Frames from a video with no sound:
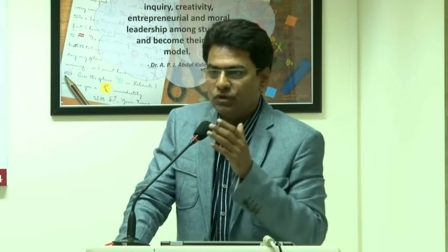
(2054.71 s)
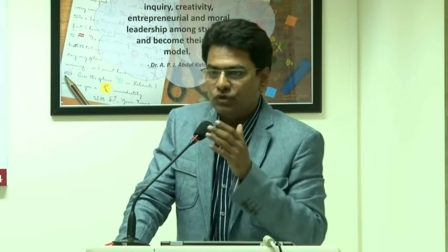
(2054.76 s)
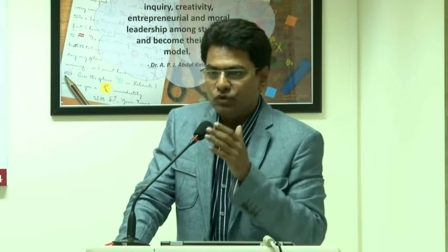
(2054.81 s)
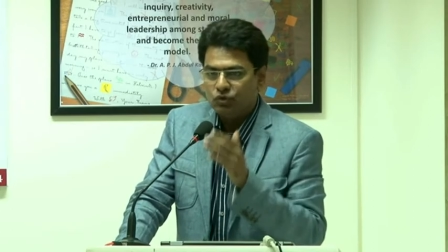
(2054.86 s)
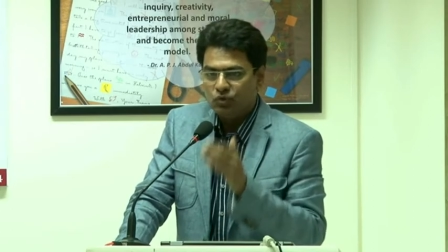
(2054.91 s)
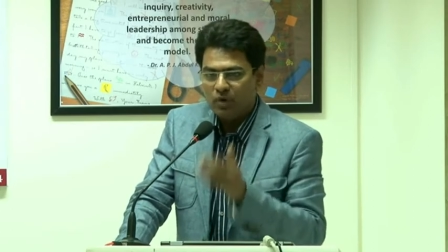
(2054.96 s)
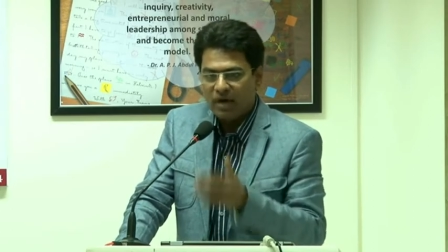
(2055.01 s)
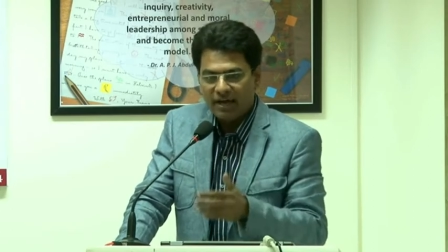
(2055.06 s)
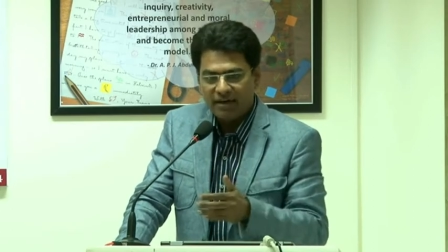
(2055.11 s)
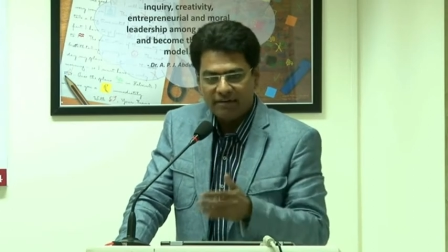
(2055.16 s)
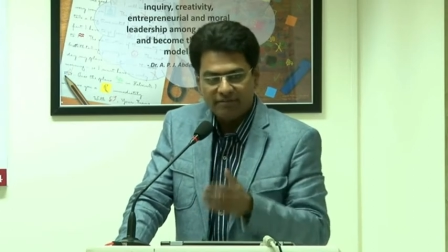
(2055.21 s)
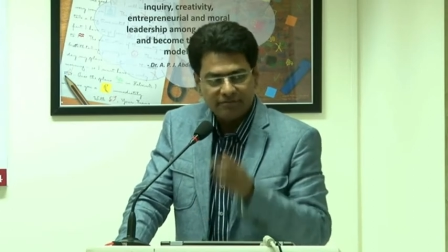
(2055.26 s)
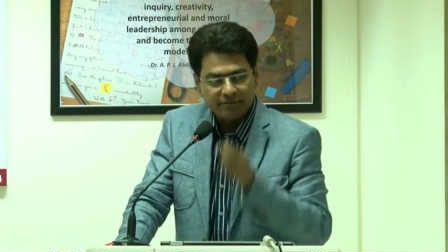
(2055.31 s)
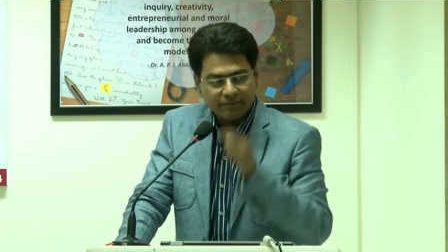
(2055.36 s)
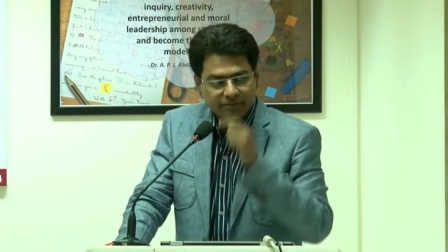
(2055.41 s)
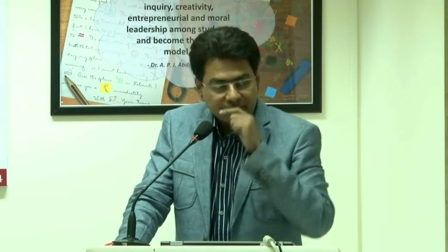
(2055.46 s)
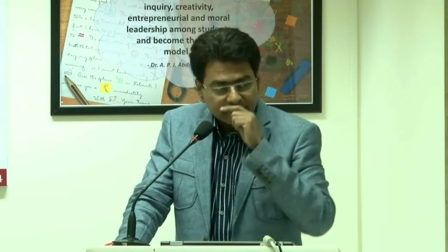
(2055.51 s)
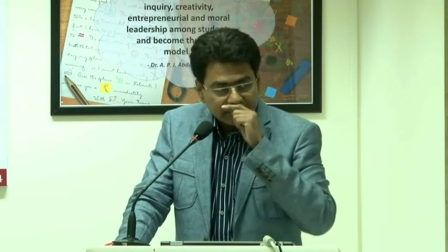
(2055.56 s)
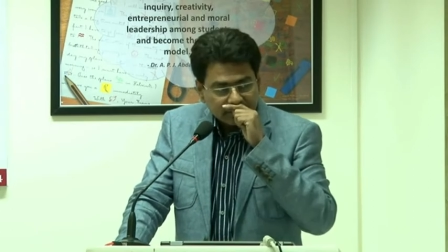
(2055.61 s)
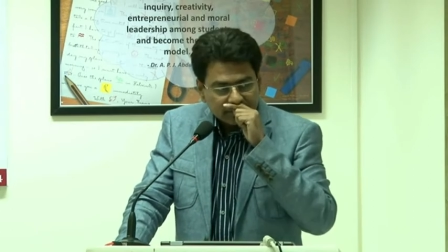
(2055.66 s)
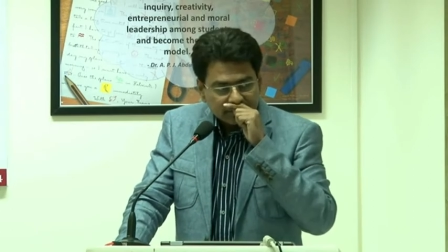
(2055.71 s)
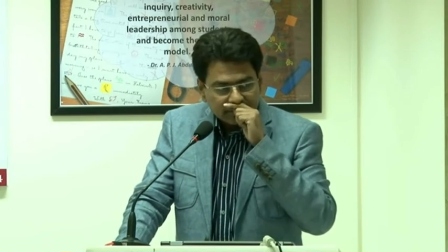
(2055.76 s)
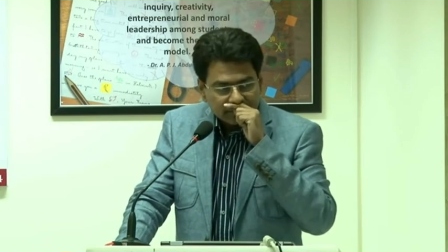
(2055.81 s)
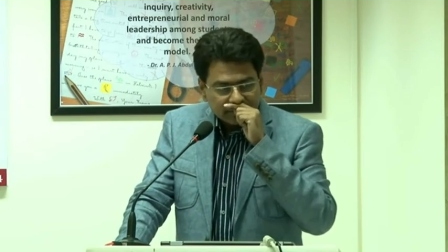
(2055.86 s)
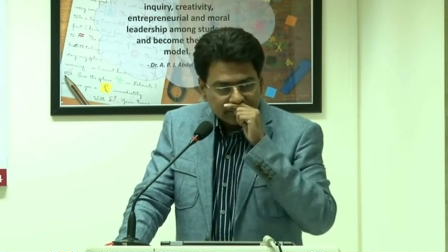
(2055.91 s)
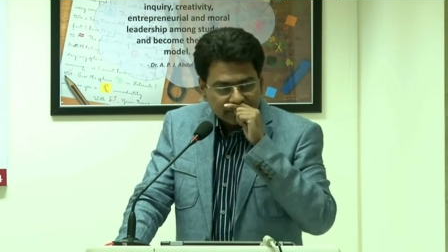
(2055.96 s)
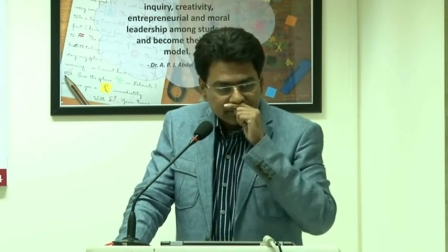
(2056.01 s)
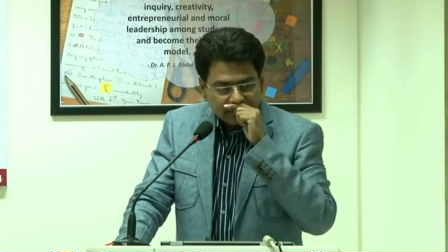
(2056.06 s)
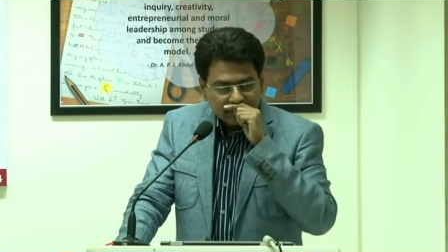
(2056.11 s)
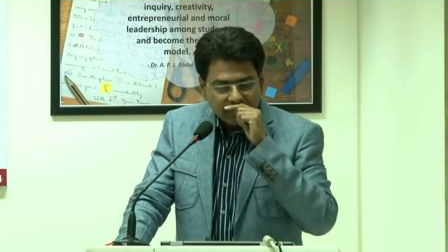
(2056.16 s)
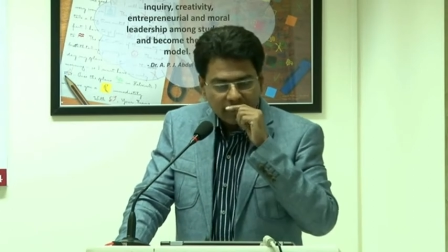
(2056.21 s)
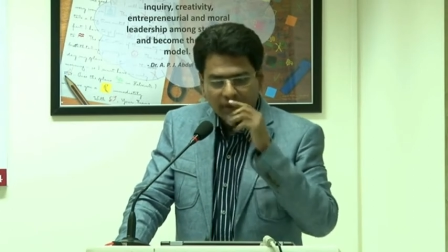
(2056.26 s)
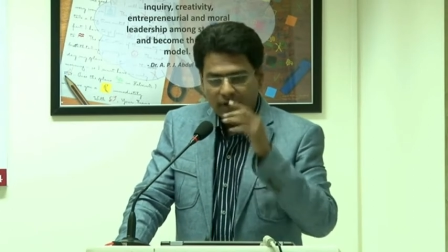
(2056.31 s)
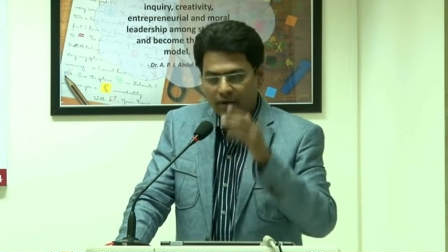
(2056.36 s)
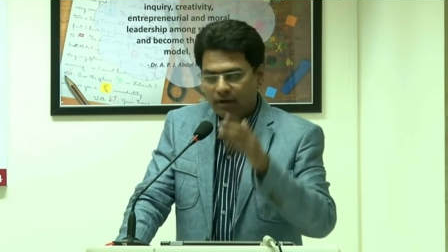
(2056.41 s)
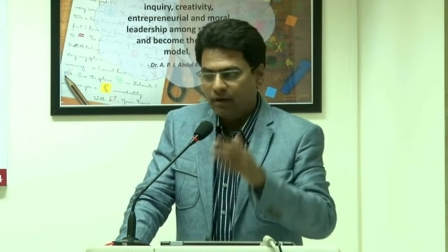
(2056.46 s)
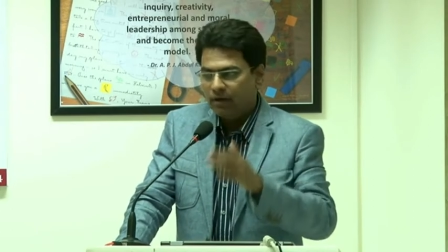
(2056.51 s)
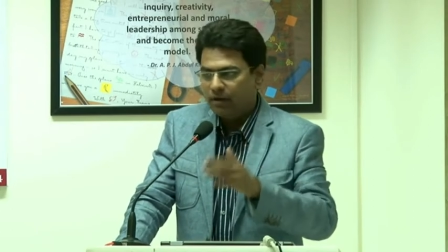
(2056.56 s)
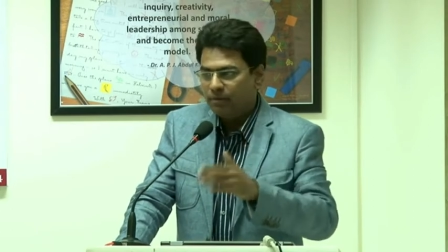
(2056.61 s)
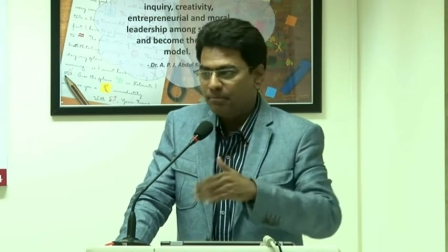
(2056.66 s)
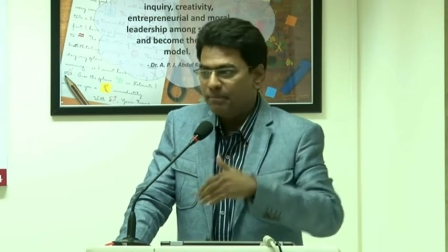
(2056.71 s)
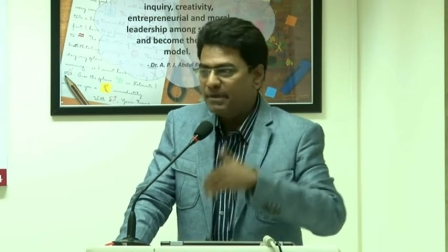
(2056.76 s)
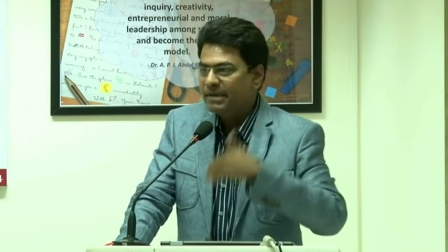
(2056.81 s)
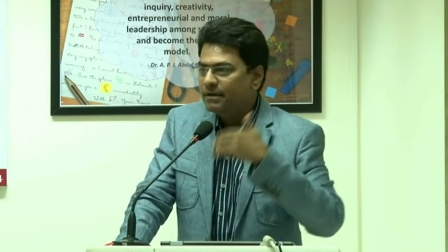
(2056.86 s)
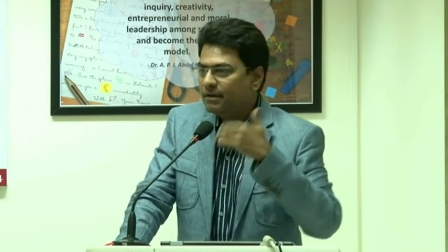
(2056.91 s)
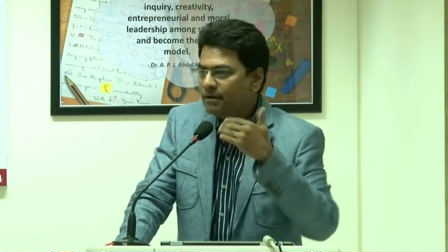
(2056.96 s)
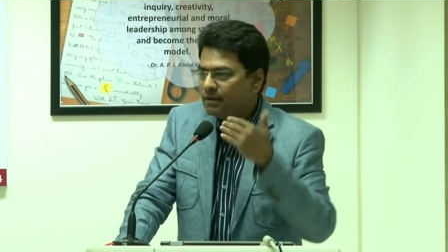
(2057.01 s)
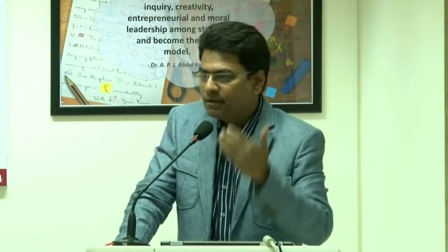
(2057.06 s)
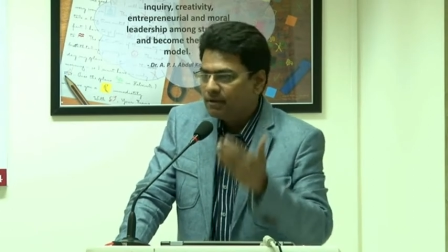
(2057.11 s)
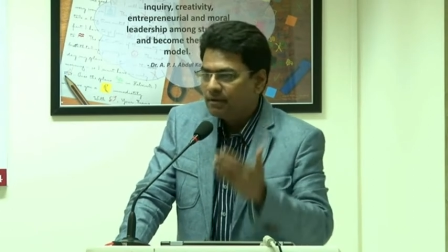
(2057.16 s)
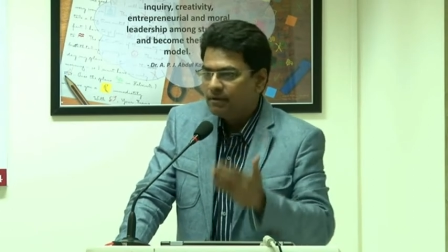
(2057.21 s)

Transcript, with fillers: You have uh, big